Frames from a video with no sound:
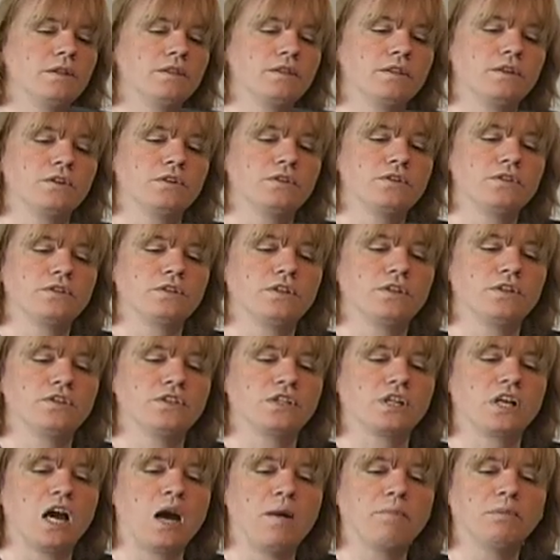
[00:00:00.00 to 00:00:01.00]

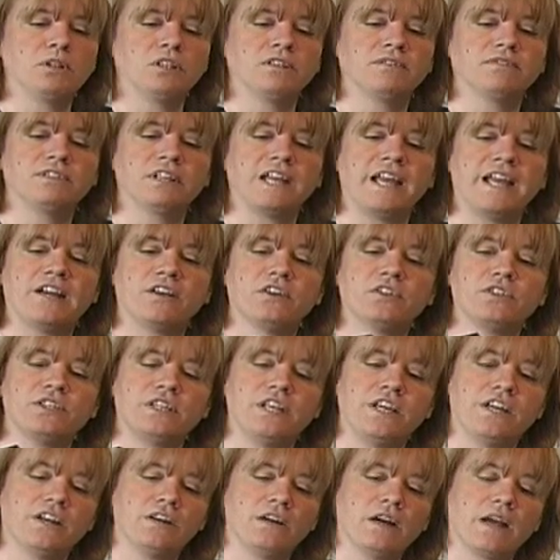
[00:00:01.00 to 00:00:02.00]
there's a couple of layers
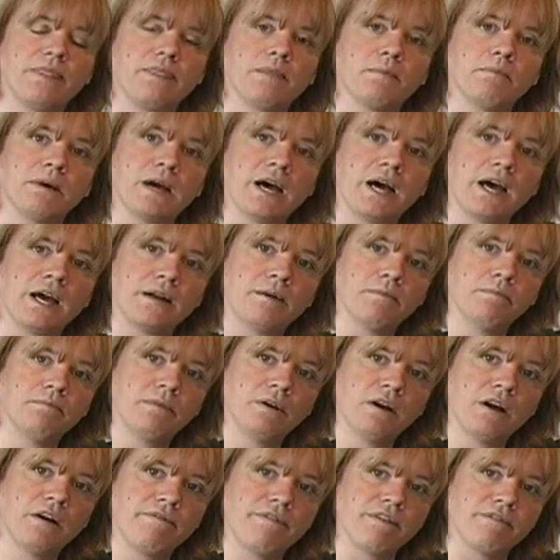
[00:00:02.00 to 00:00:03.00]
here on the
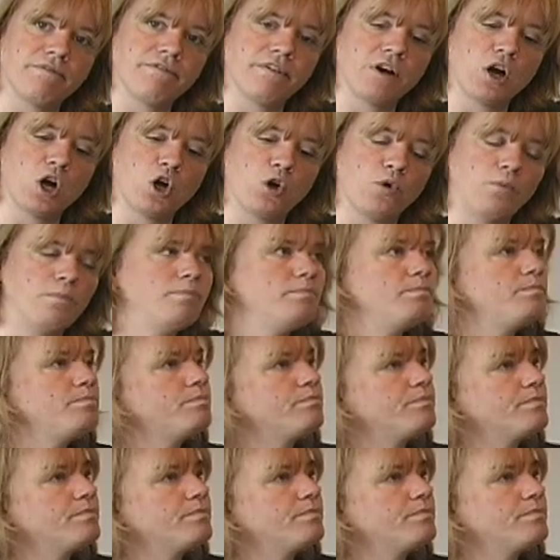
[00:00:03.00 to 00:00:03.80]
bottom of the foam.